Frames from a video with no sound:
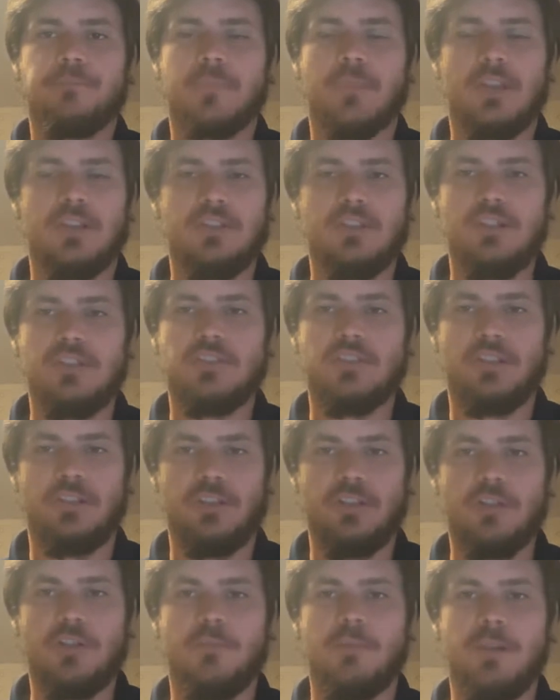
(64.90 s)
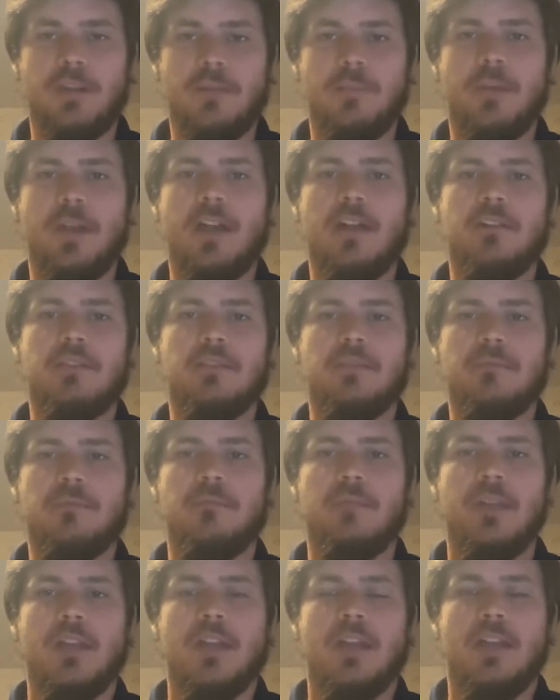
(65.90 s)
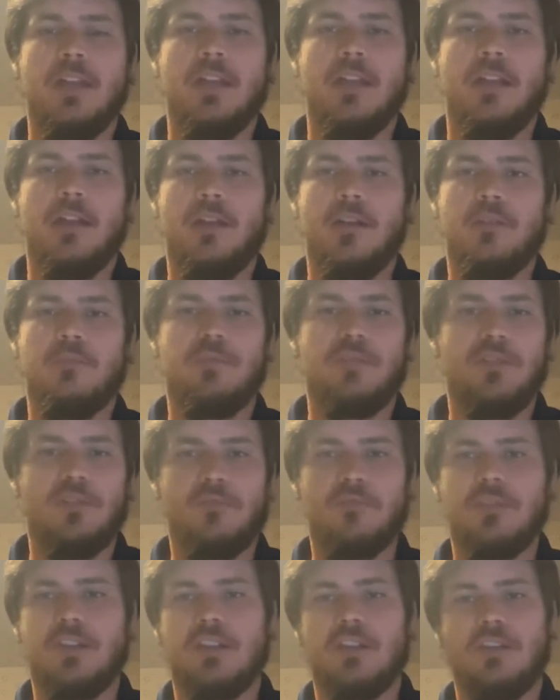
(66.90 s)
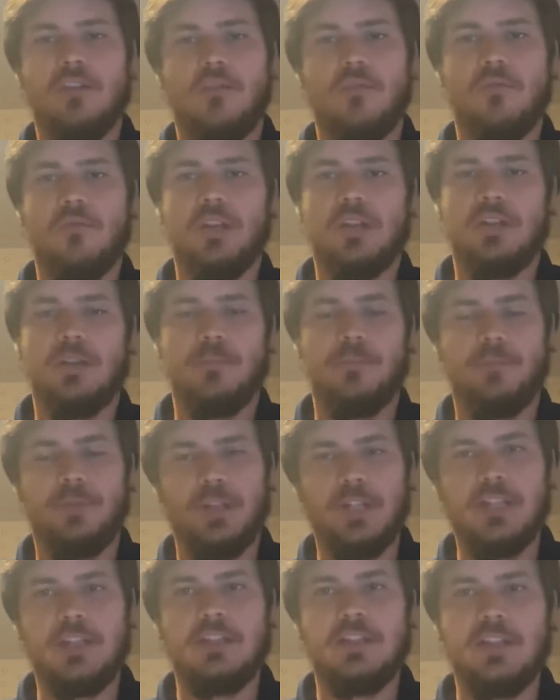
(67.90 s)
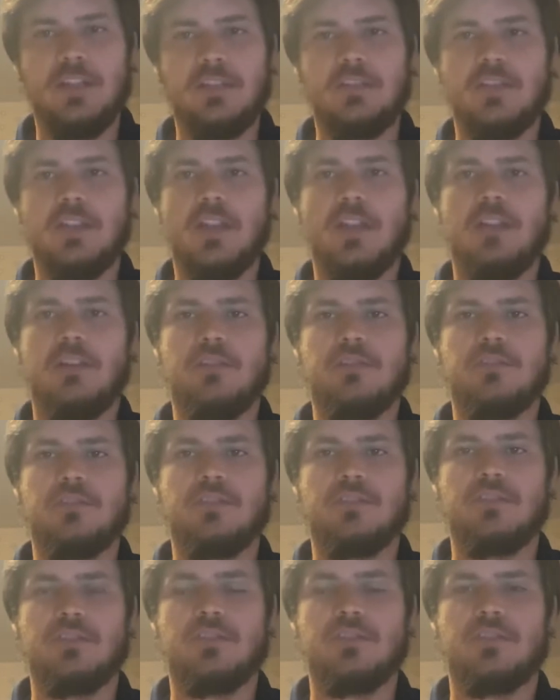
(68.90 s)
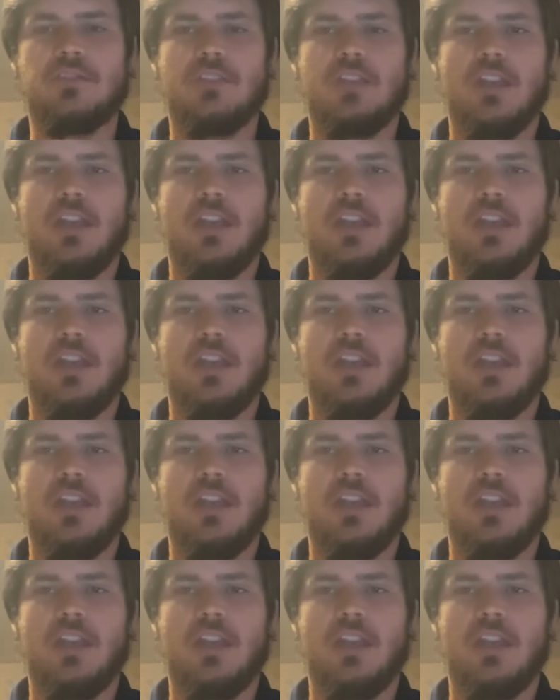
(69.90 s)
just a little bit about them. We don't get to go in complete detail just because